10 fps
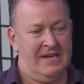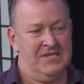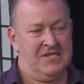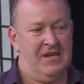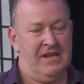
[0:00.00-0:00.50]
to
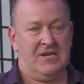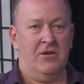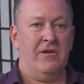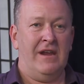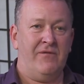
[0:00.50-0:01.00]
concede it
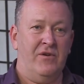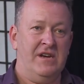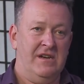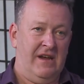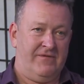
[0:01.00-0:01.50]
too if
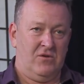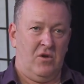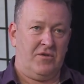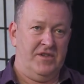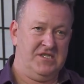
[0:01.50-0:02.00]
we didn't have to
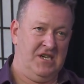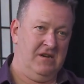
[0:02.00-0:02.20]
lock this